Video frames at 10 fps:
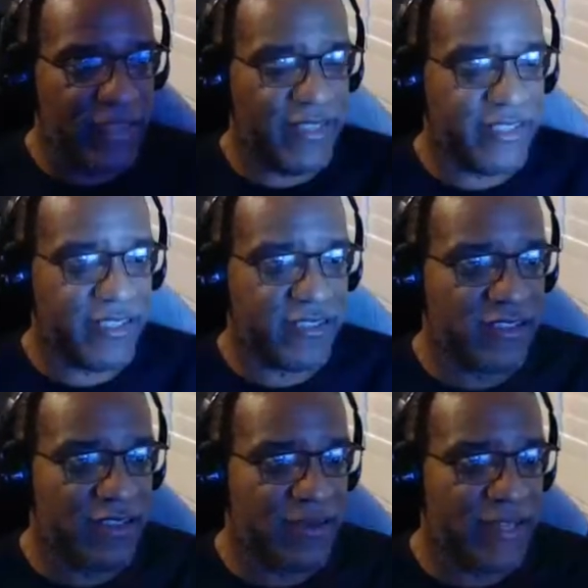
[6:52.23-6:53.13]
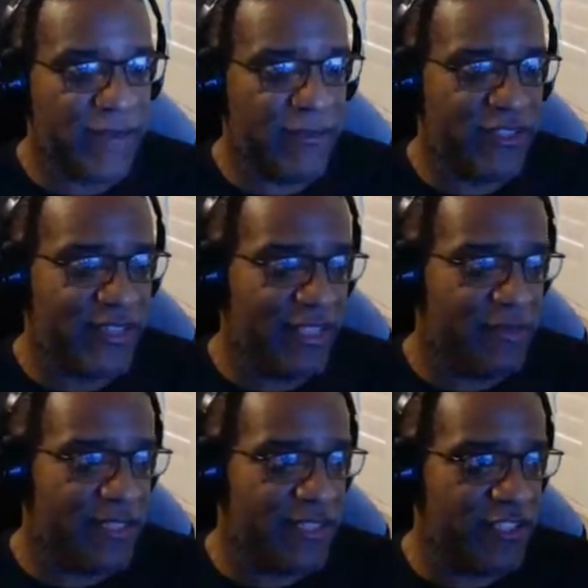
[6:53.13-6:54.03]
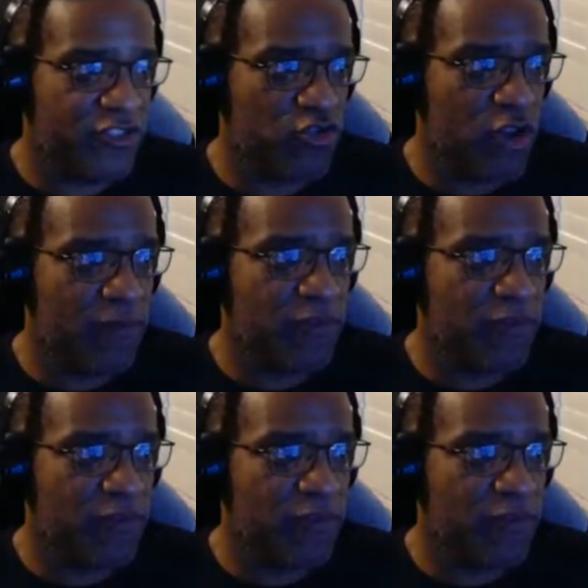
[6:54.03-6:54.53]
he took some damage, and that's because he drops